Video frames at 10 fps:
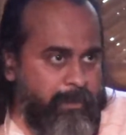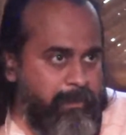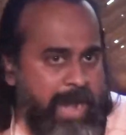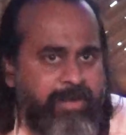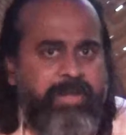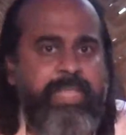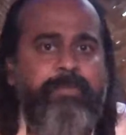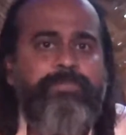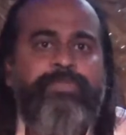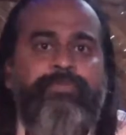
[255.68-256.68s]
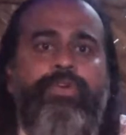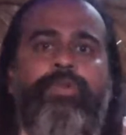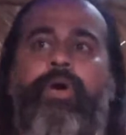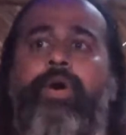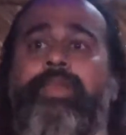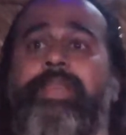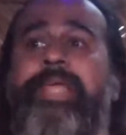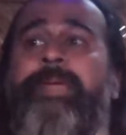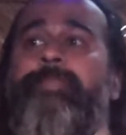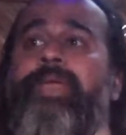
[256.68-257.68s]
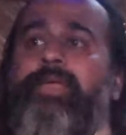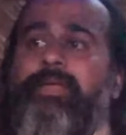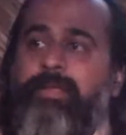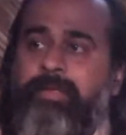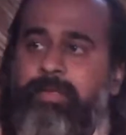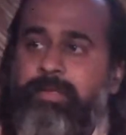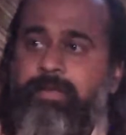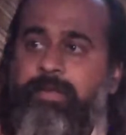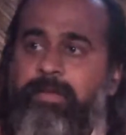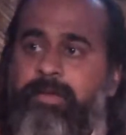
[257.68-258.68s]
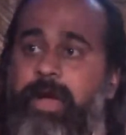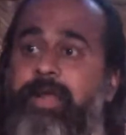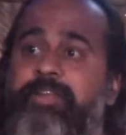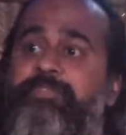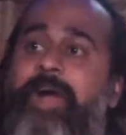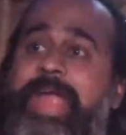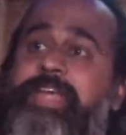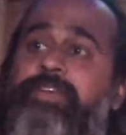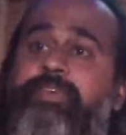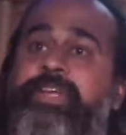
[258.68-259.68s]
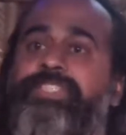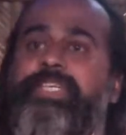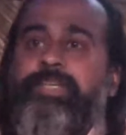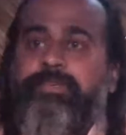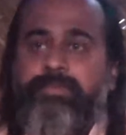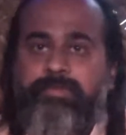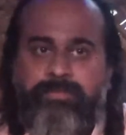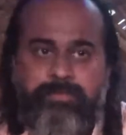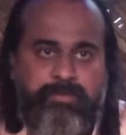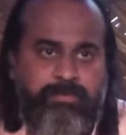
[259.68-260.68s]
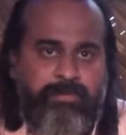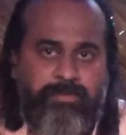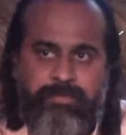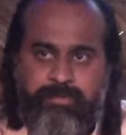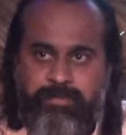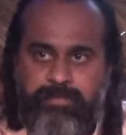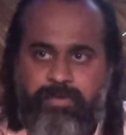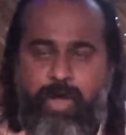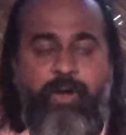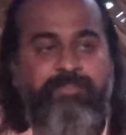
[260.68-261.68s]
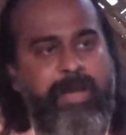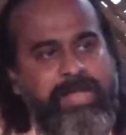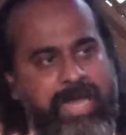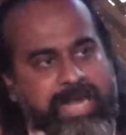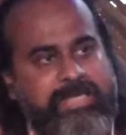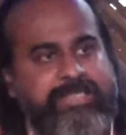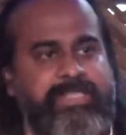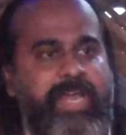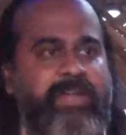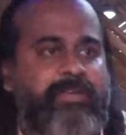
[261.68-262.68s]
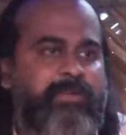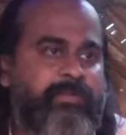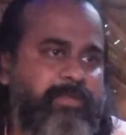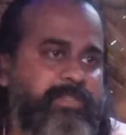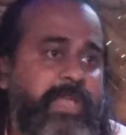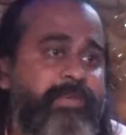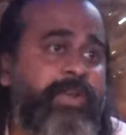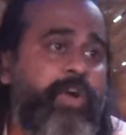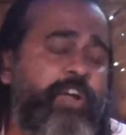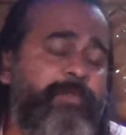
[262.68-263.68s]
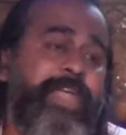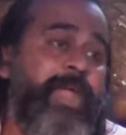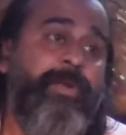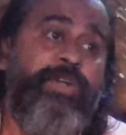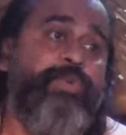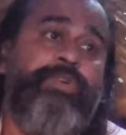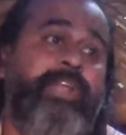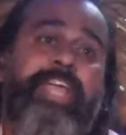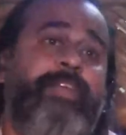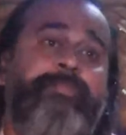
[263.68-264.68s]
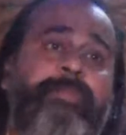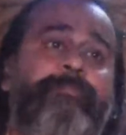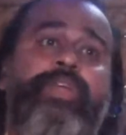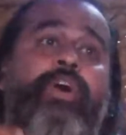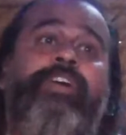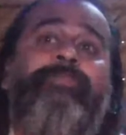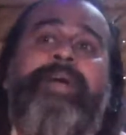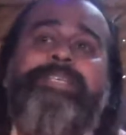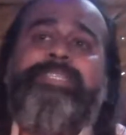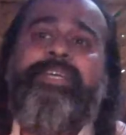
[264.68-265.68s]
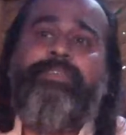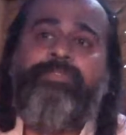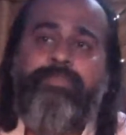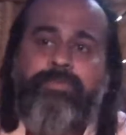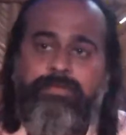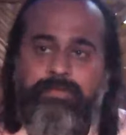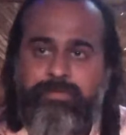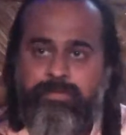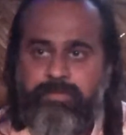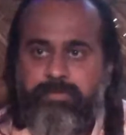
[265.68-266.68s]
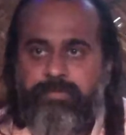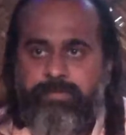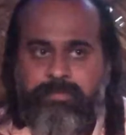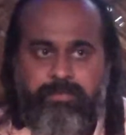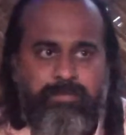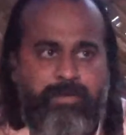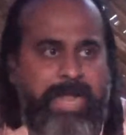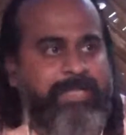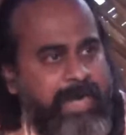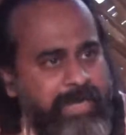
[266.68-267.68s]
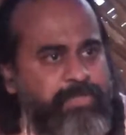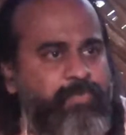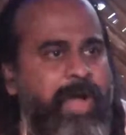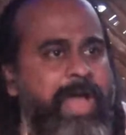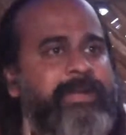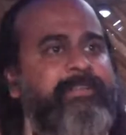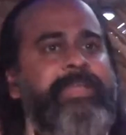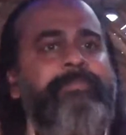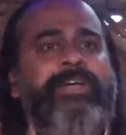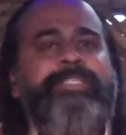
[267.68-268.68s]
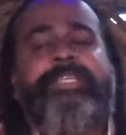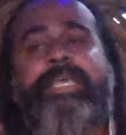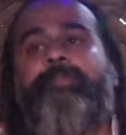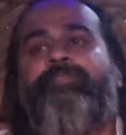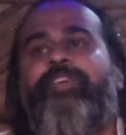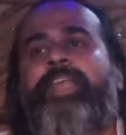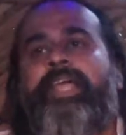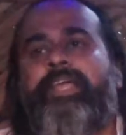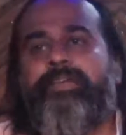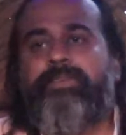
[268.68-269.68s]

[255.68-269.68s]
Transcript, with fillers: My dreams would only be a refined version of my current state. They will not be able to take me beyond myself, and that is why dreamers keep failing.